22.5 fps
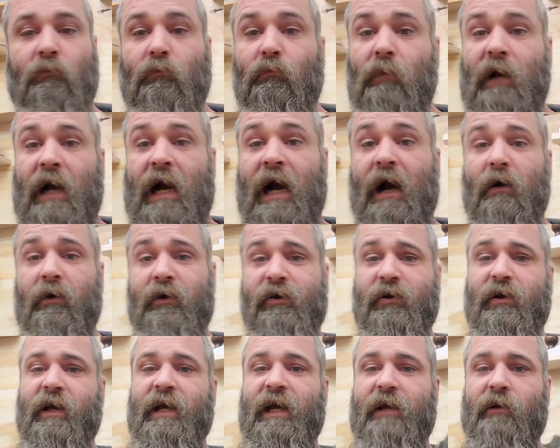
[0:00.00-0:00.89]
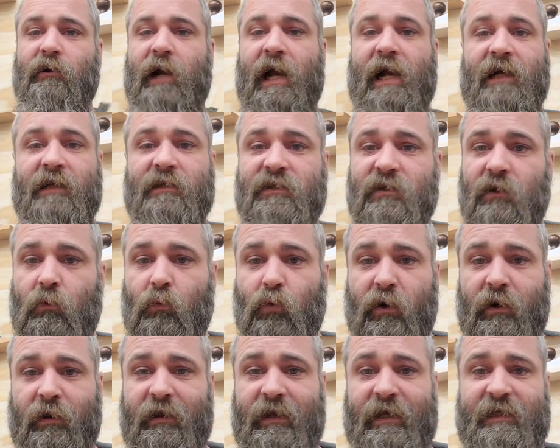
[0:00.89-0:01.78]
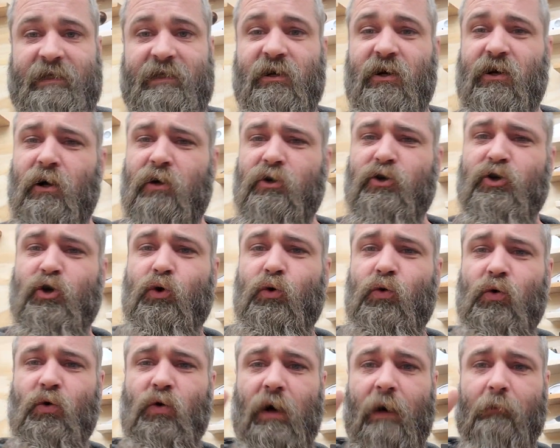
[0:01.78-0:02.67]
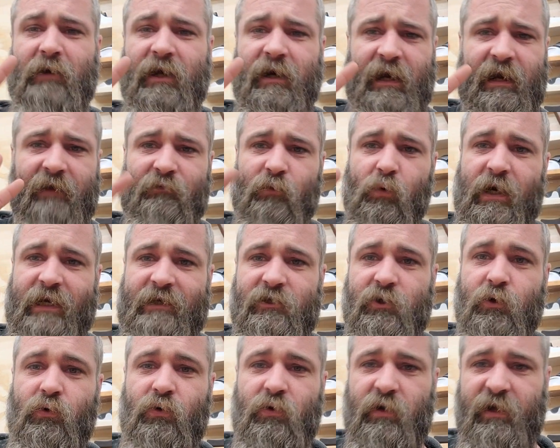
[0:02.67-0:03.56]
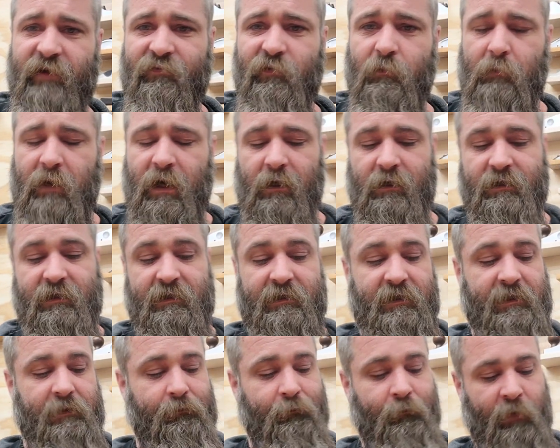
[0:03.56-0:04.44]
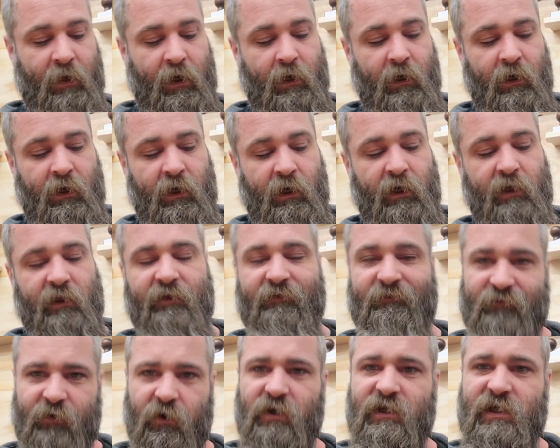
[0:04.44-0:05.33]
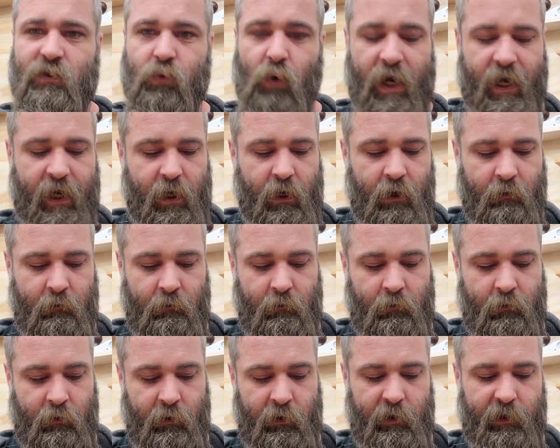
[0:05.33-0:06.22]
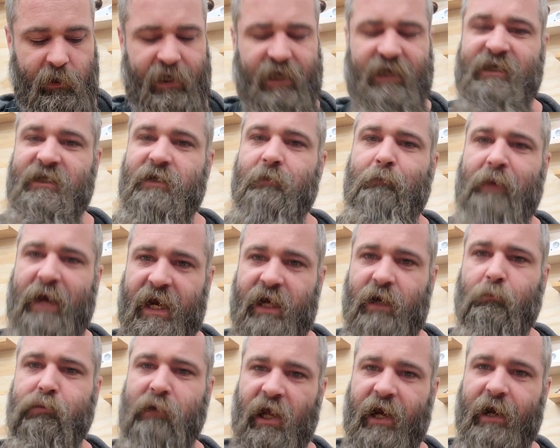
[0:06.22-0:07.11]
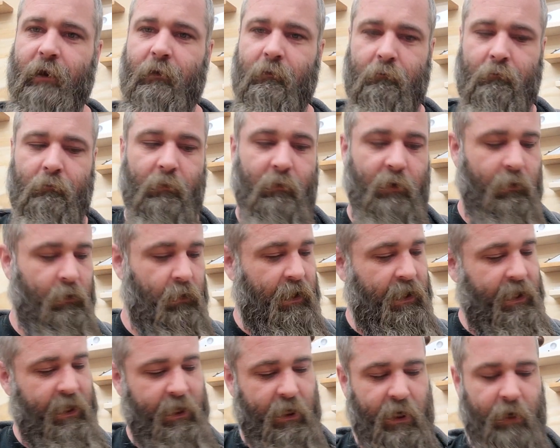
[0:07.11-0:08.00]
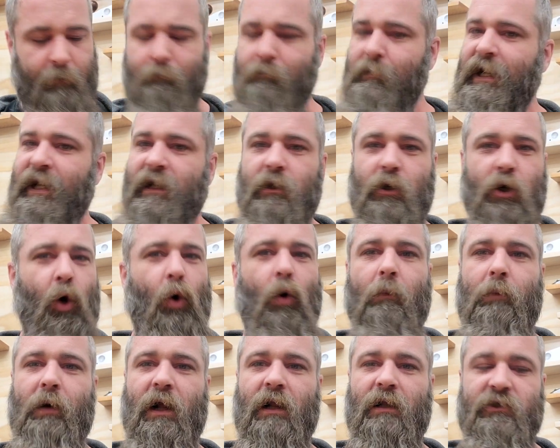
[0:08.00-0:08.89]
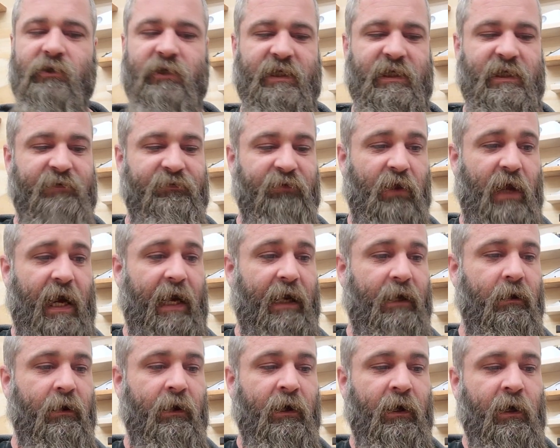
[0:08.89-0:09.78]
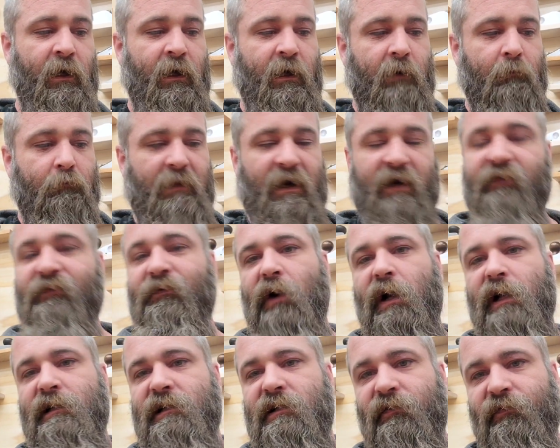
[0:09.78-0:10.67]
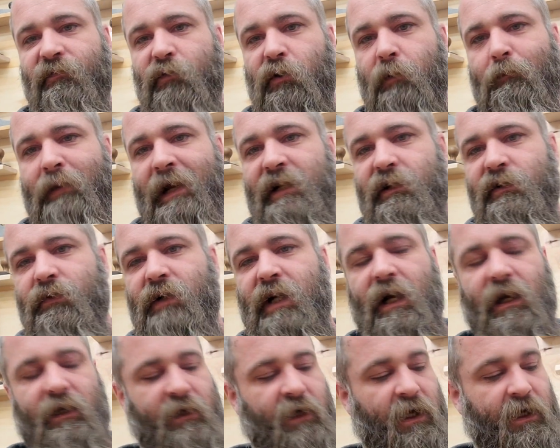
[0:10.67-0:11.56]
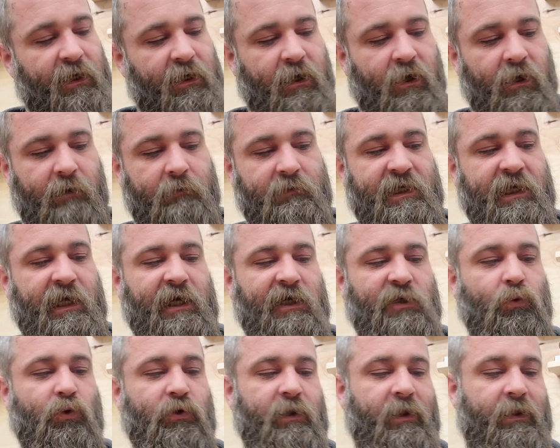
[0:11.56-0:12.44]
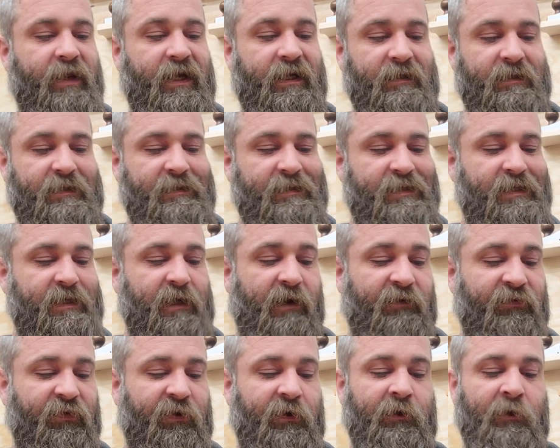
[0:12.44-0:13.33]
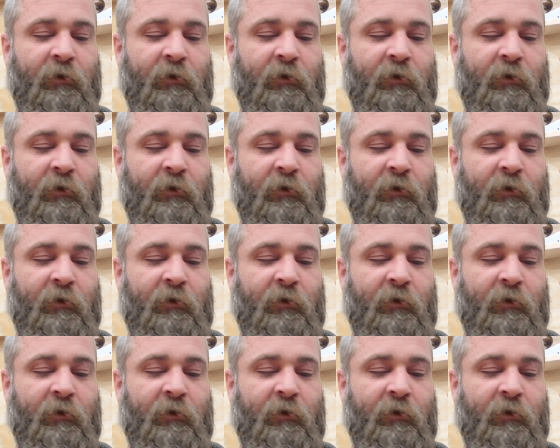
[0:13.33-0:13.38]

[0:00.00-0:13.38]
how you can get your hands on one of these. There are 2, I'm going to give away 2 different boxes. The first way is the pay to play. And I make no apologies for that. My friends over at patreon.com/woodenthingsandstuff